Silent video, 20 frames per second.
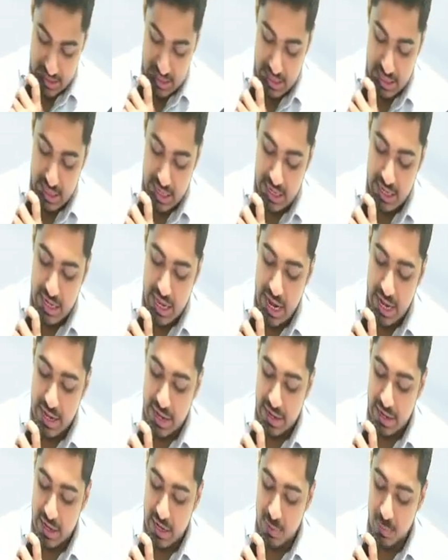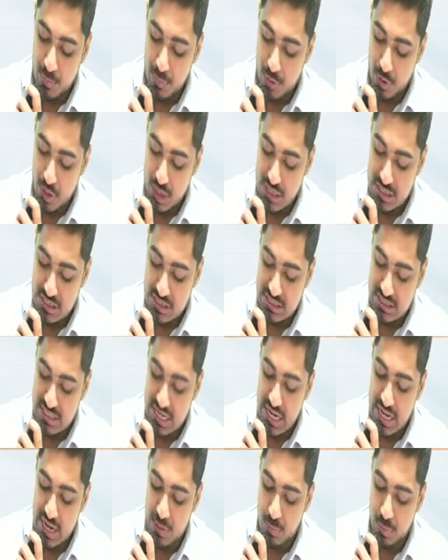In 100 employees, 10
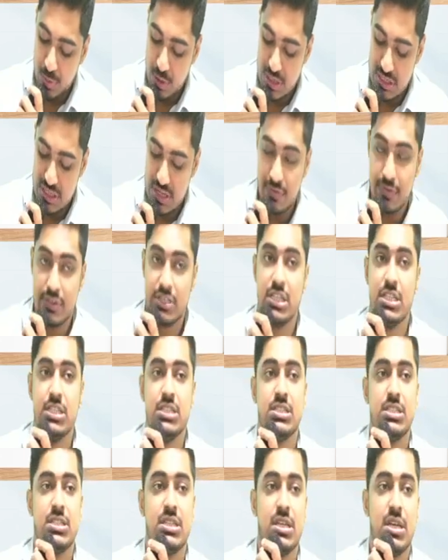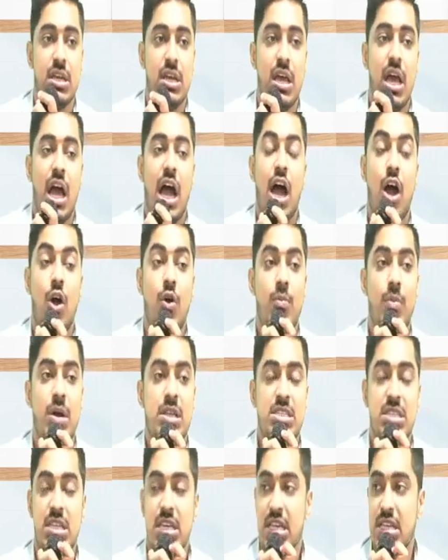employees have changed. How much
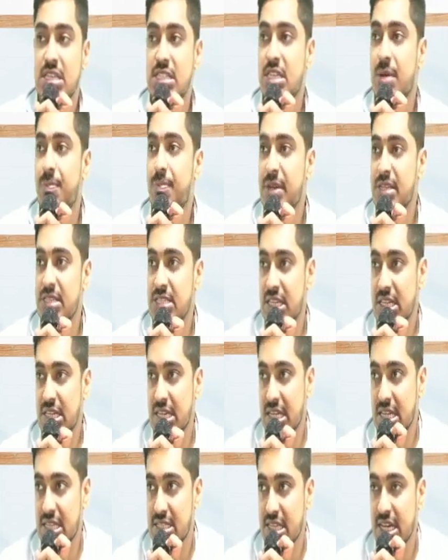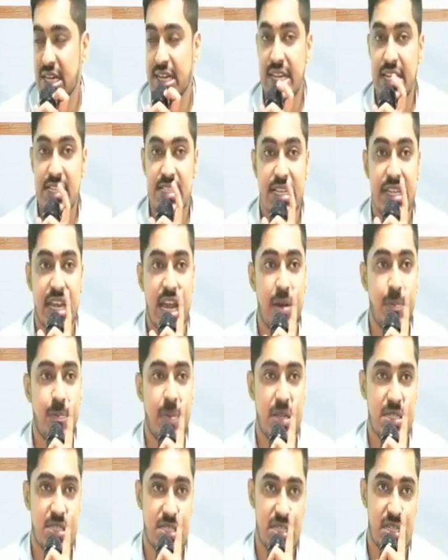is the percentage? It is a
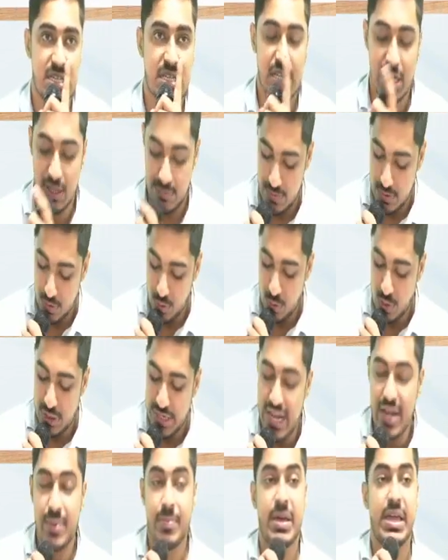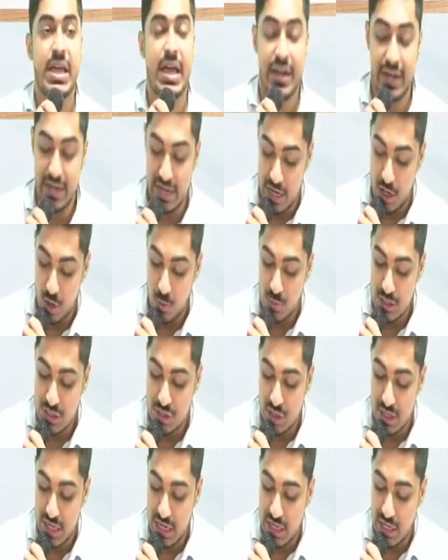10%. If you do 10 by 100, how much you are
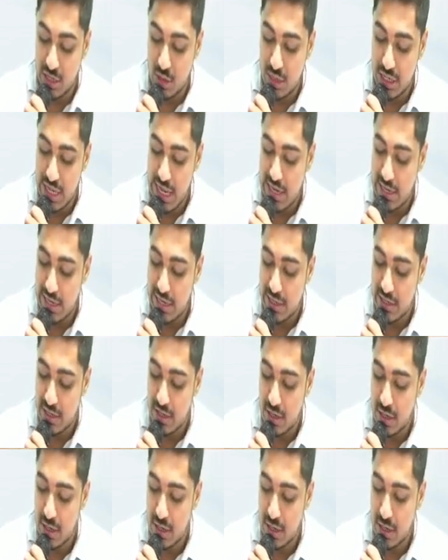getting on calculator?